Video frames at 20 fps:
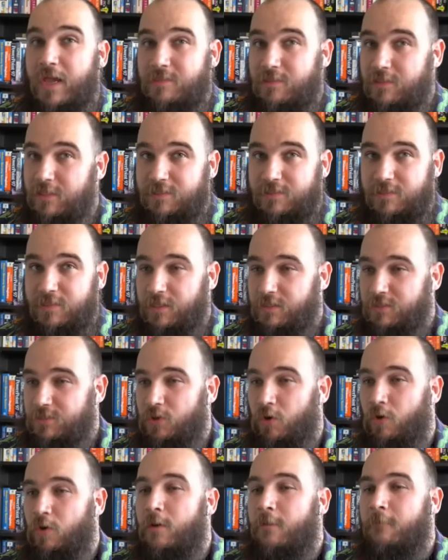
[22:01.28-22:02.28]
these things.
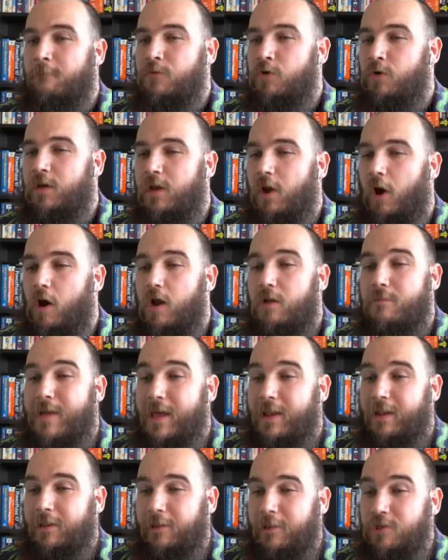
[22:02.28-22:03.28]
So you can
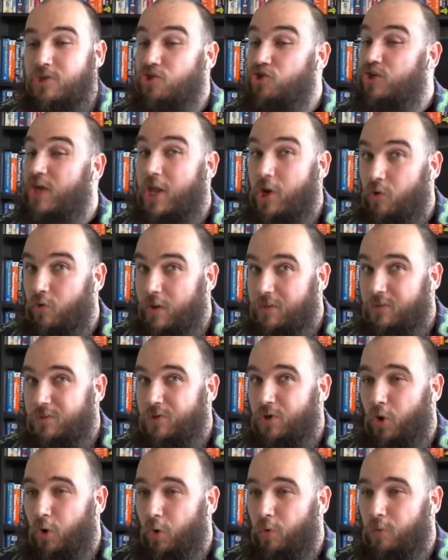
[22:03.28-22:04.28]
automatically generate
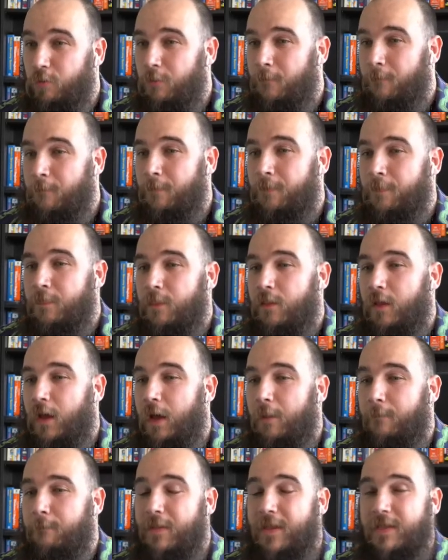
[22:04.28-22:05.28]
code
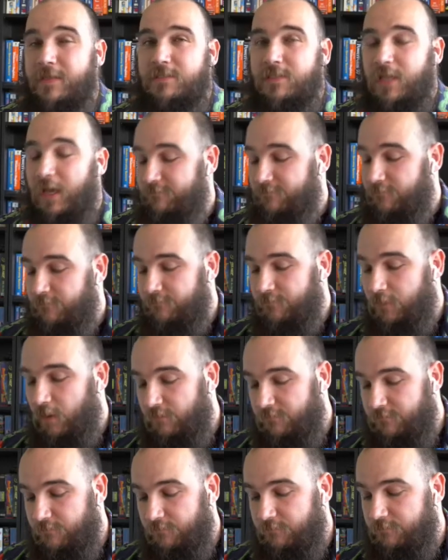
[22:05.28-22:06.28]
based off of
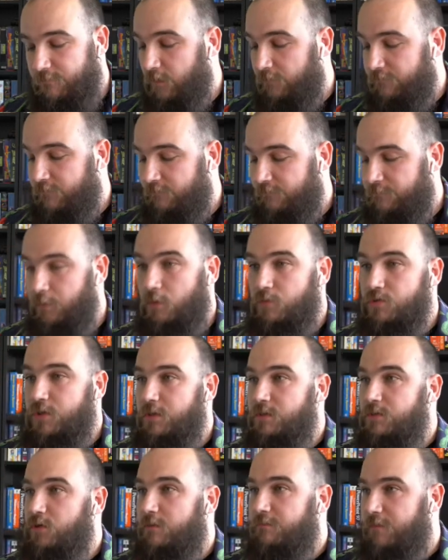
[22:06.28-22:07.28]

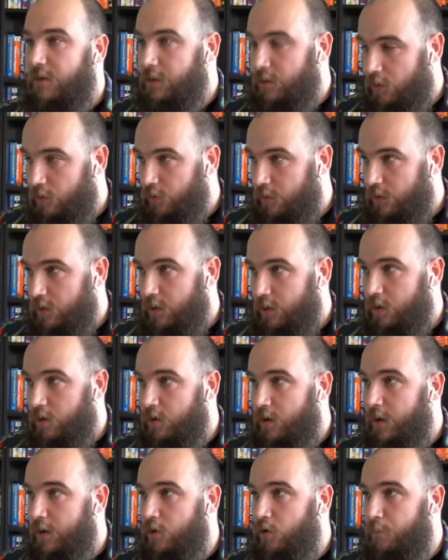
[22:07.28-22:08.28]
Progen. So if I go here
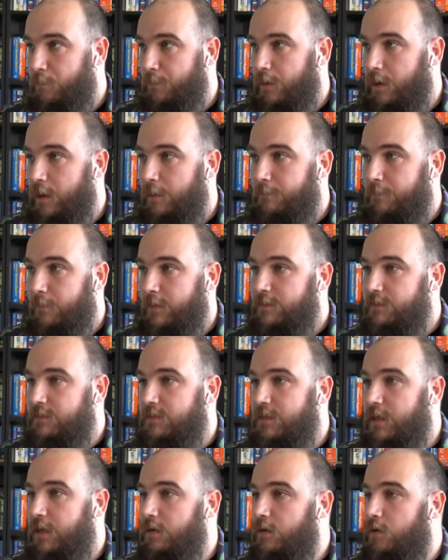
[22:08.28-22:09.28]
and open up, let's
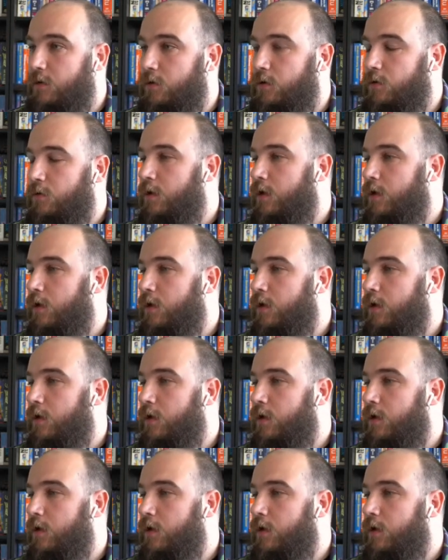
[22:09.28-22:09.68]
do